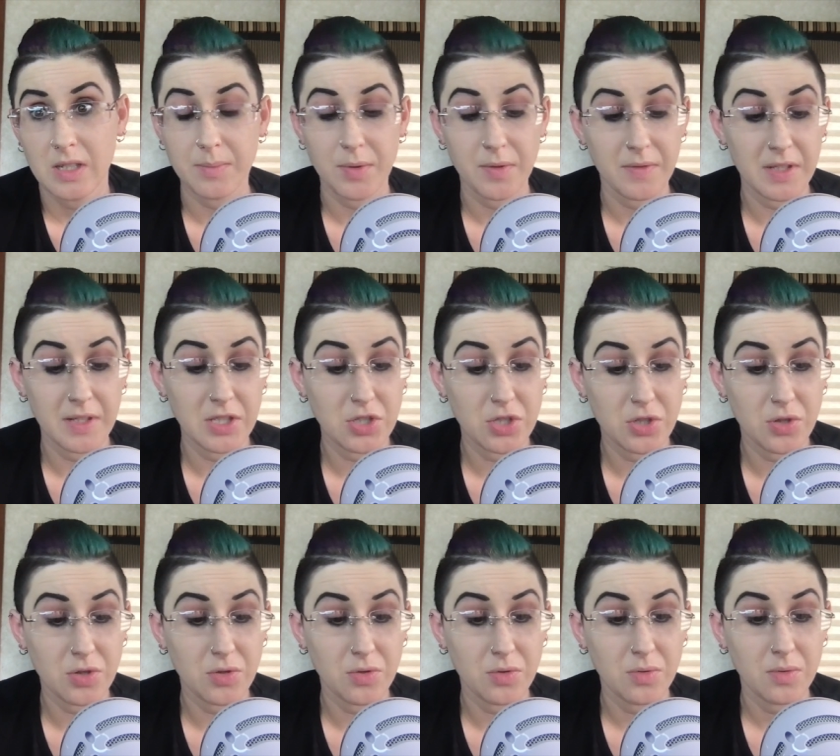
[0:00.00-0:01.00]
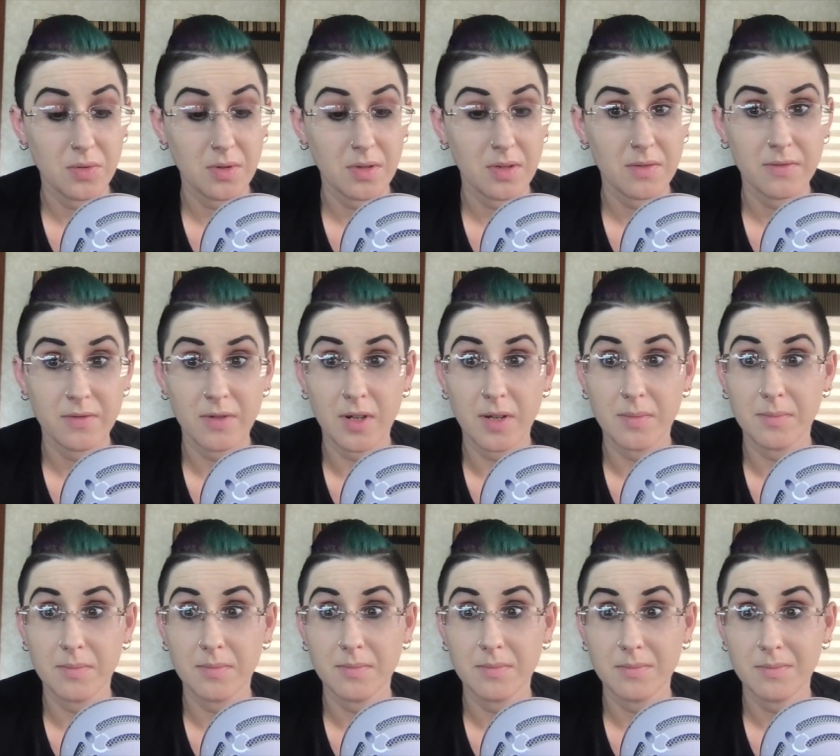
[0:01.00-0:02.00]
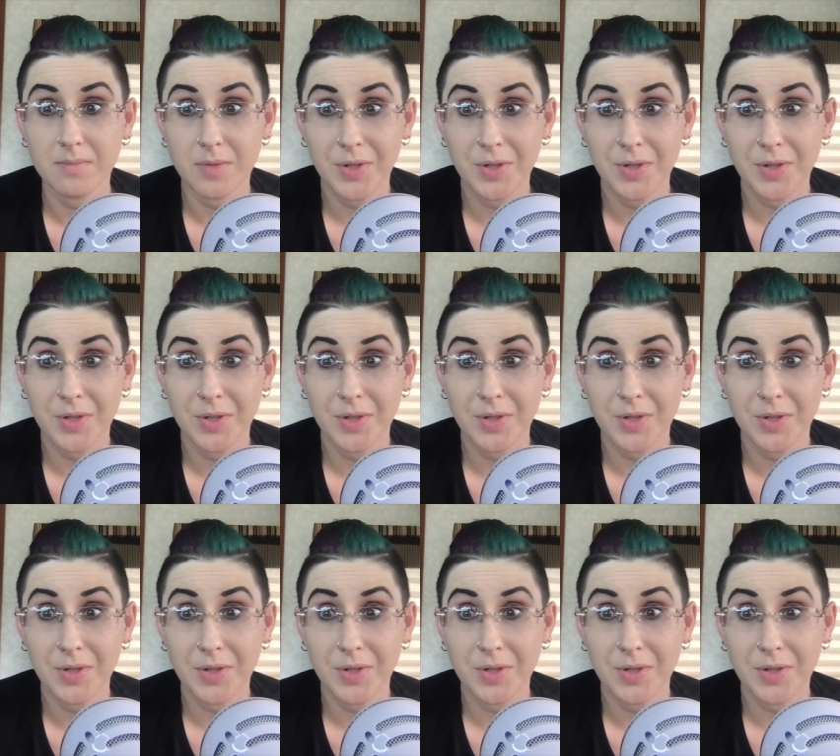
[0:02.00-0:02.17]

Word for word: prevent you from